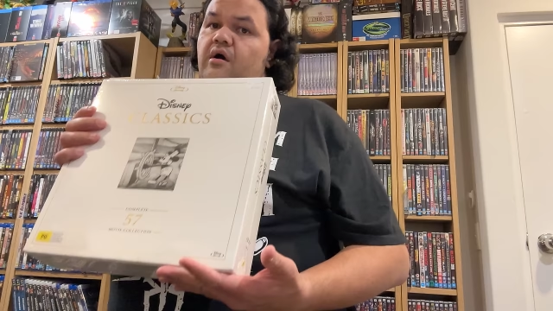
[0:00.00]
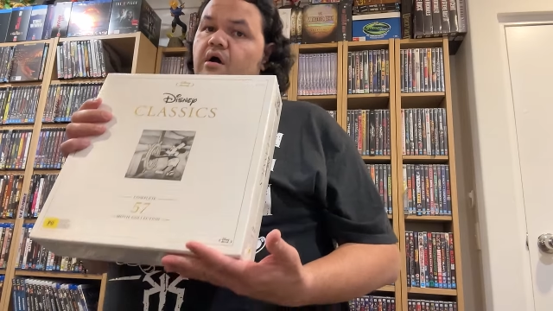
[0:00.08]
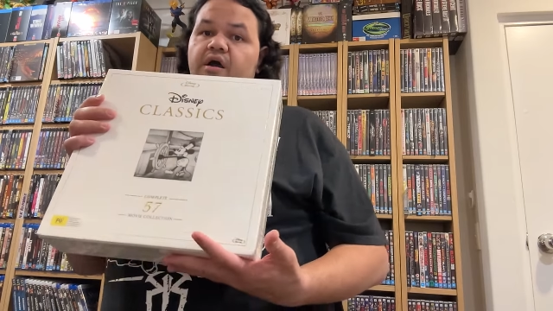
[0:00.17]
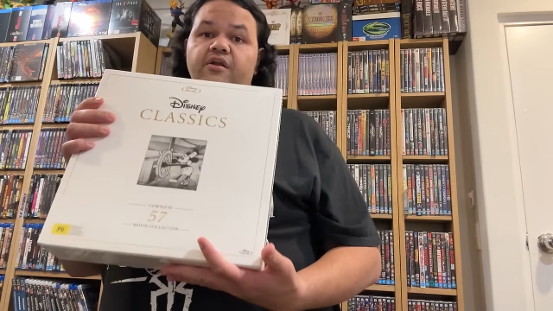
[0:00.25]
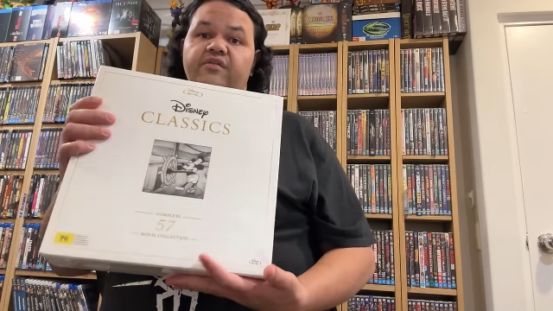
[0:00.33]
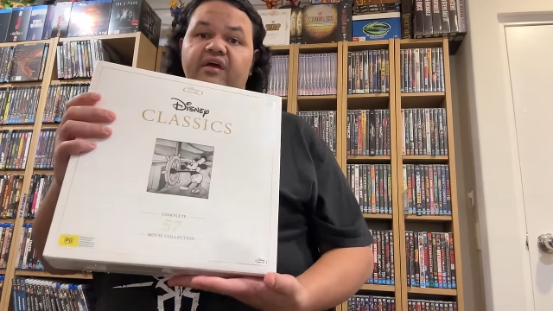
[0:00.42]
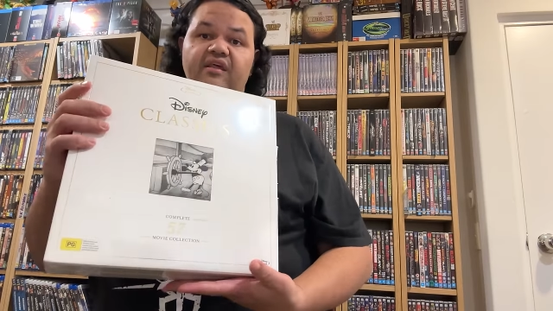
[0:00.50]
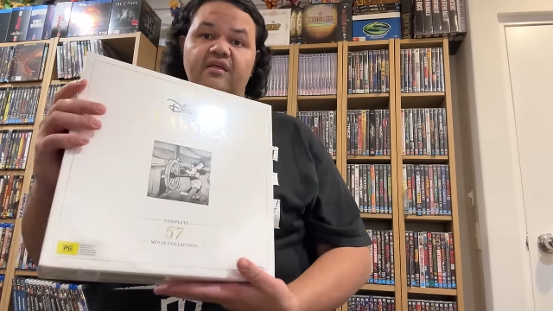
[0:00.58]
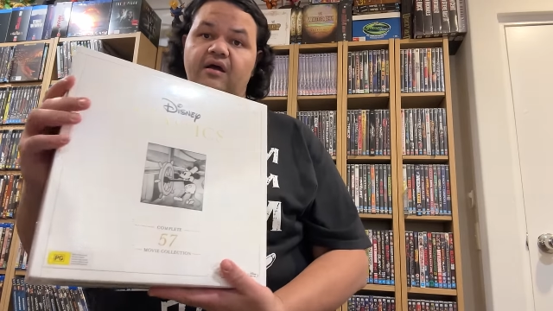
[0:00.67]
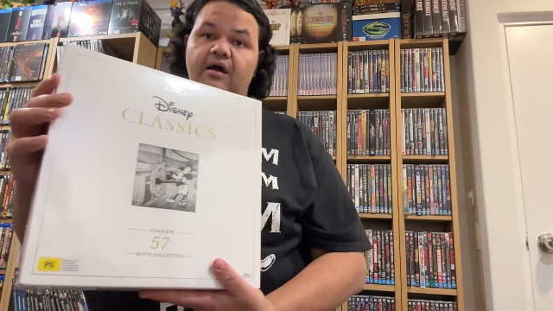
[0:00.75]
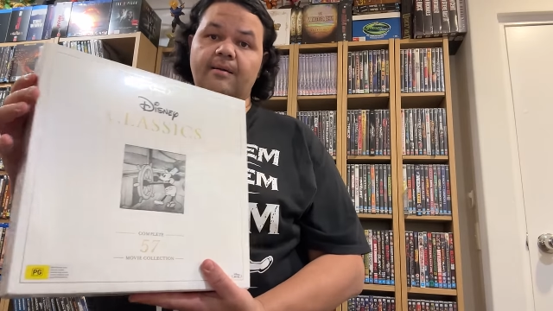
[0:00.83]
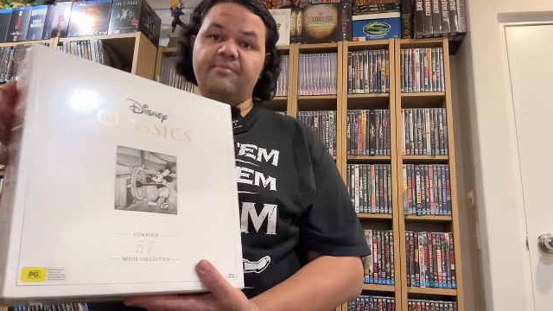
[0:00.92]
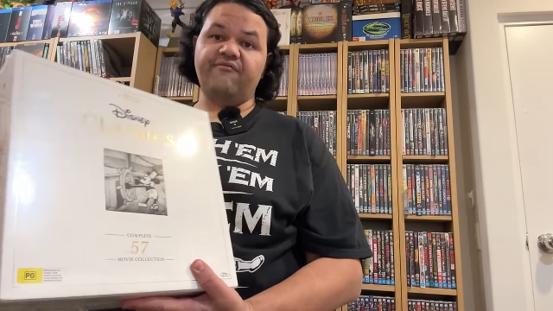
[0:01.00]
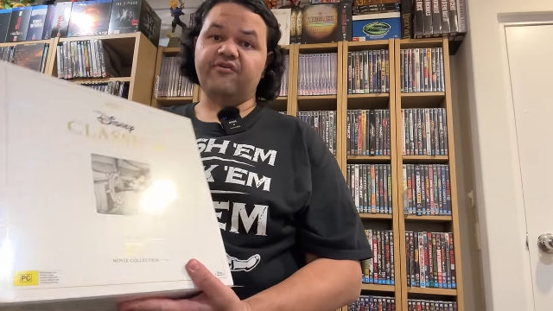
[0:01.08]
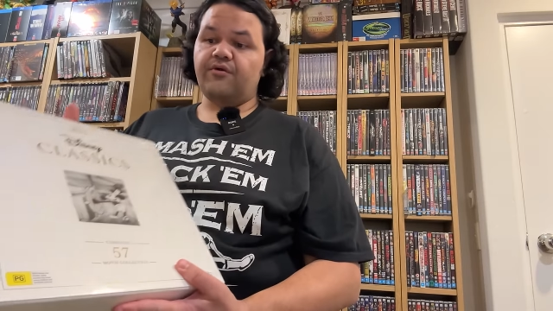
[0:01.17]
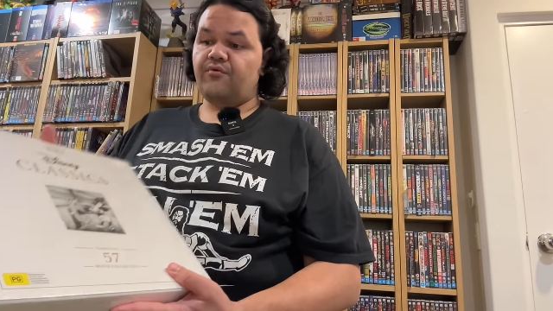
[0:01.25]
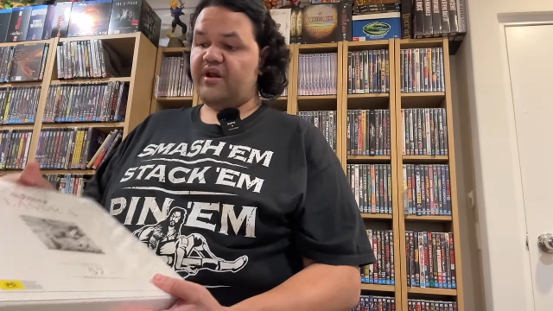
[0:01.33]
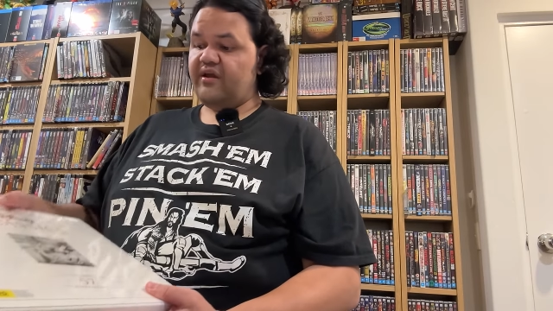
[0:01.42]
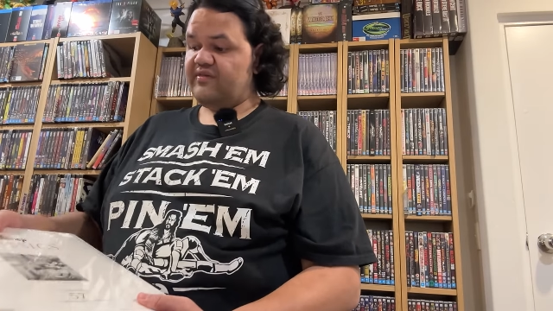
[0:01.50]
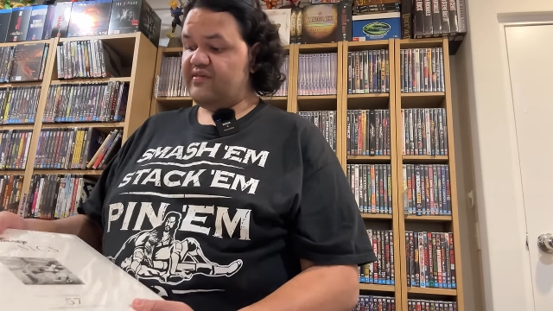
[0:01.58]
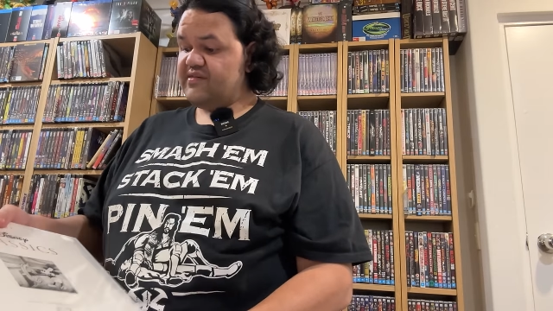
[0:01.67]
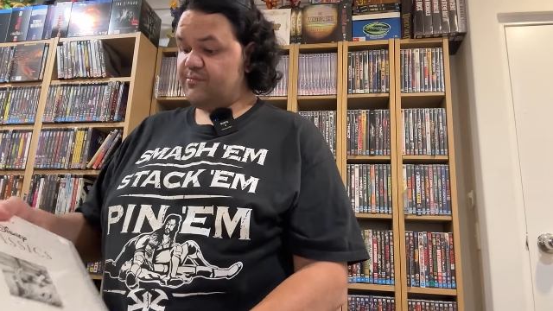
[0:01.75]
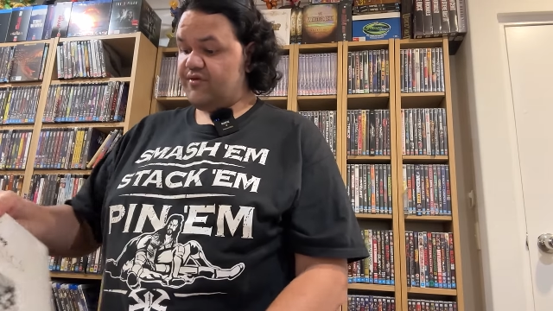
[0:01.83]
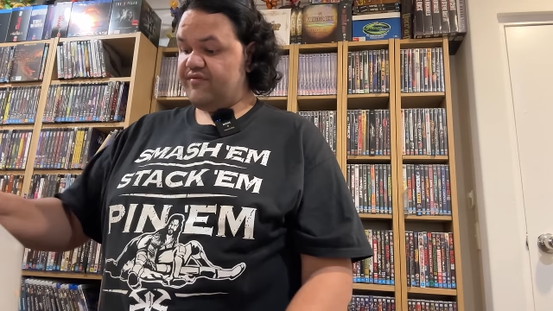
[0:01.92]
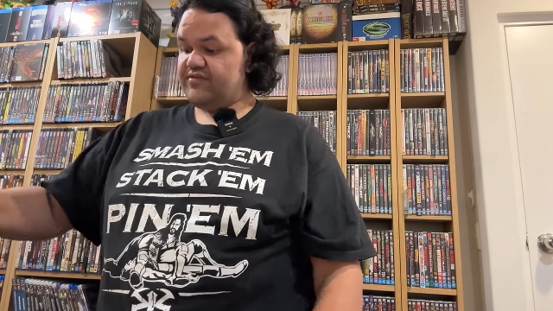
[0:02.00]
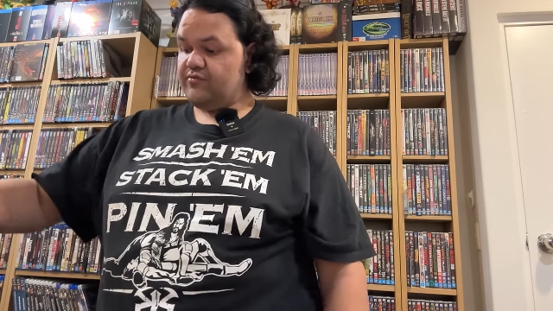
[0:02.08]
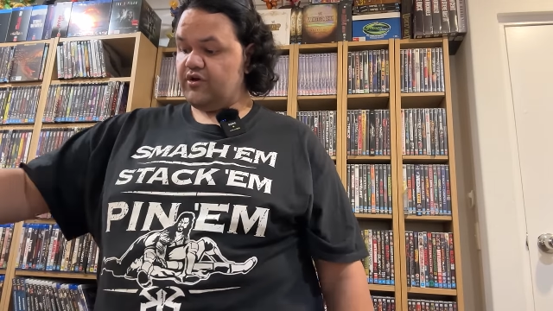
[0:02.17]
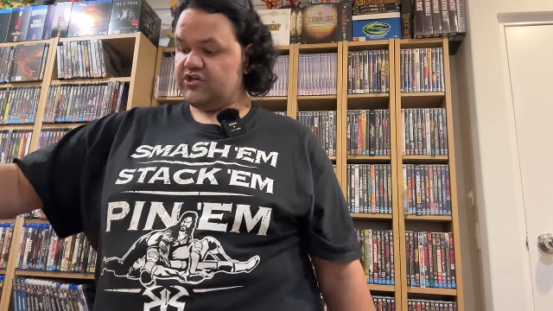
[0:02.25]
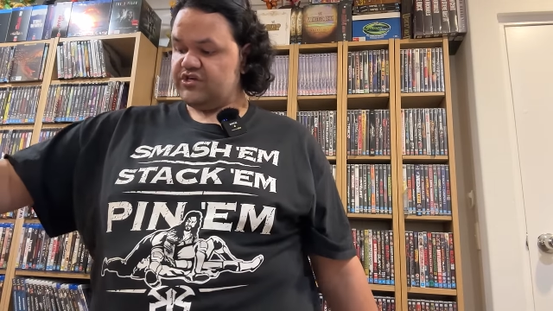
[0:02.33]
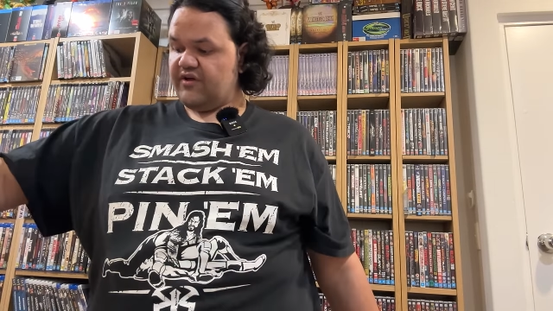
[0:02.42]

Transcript: I know that I'm never going to run out of Disney movies to watch.